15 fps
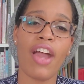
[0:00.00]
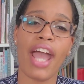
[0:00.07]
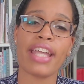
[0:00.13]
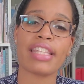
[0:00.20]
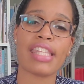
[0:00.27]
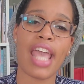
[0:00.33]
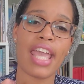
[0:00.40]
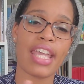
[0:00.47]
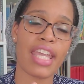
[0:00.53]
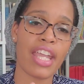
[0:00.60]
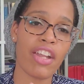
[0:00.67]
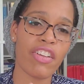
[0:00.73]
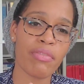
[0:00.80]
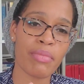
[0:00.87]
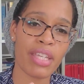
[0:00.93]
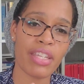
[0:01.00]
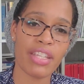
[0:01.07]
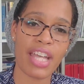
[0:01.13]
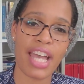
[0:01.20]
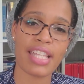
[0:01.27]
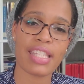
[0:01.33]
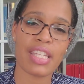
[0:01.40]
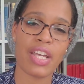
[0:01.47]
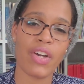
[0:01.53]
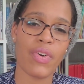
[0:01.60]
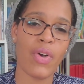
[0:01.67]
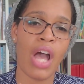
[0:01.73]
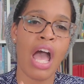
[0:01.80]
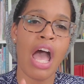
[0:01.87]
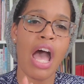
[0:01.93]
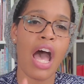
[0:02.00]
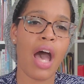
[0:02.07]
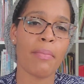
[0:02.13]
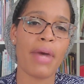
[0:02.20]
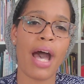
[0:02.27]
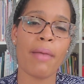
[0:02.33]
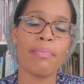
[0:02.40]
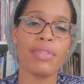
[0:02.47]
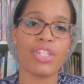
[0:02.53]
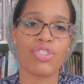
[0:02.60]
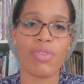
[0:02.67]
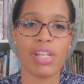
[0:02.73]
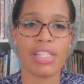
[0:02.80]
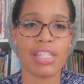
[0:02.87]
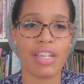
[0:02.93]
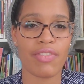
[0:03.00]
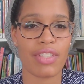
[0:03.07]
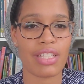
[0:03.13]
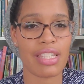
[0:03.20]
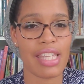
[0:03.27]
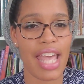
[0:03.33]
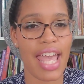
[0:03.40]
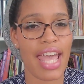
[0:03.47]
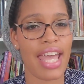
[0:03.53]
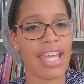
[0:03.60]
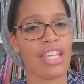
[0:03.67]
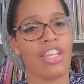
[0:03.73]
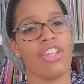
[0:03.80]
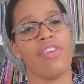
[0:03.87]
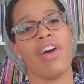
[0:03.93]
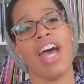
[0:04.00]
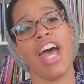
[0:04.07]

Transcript: I take care of me. You guys know I'm up and dressed every day. You know, I